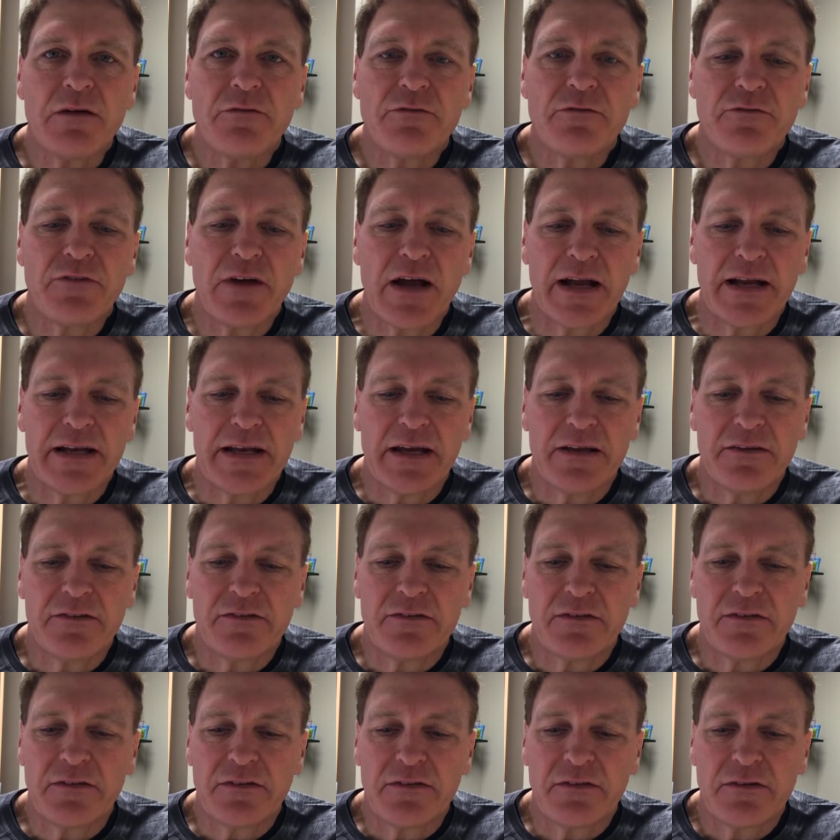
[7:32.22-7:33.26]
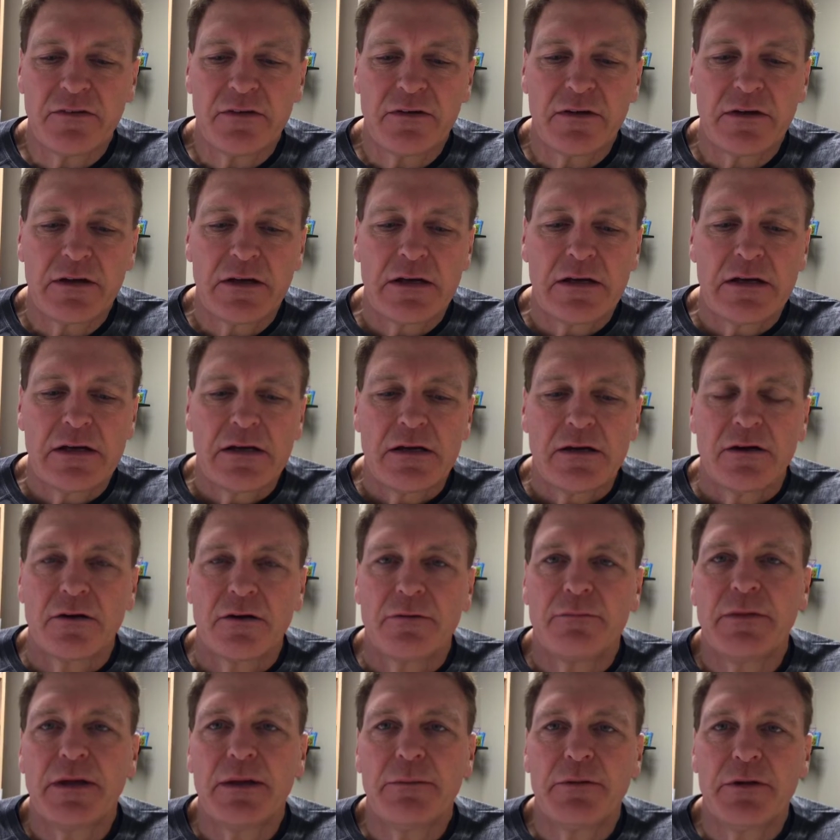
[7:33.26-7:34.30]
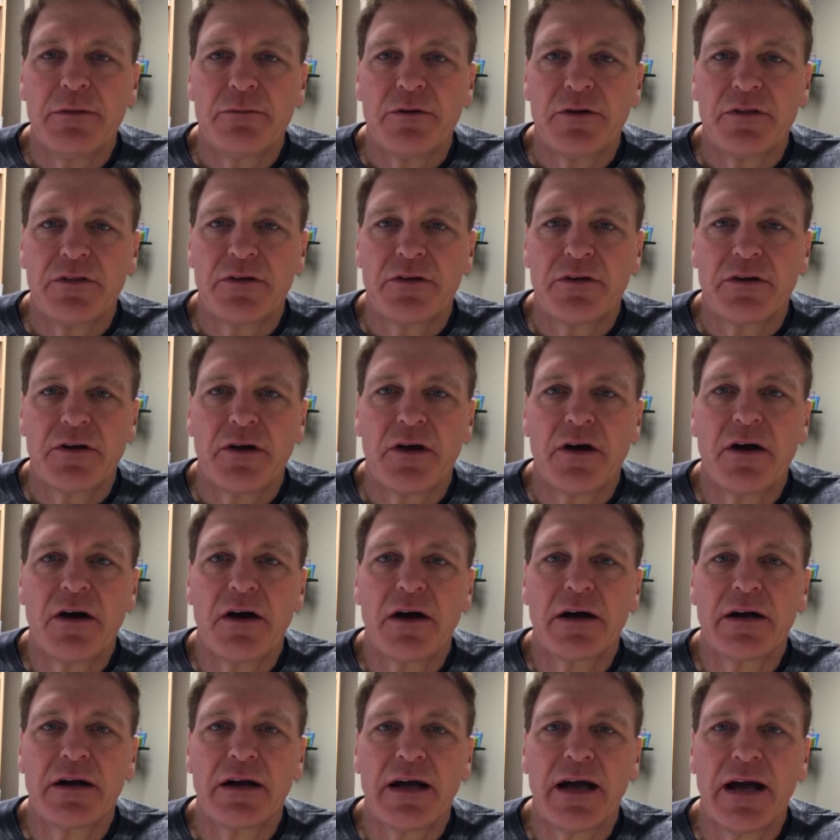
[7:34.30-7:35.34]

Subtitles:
finances or maybe with your car?